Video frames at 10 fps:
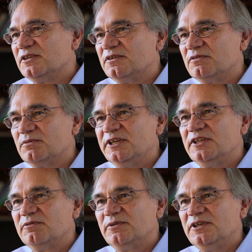the way
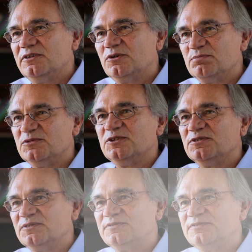that we hoped to.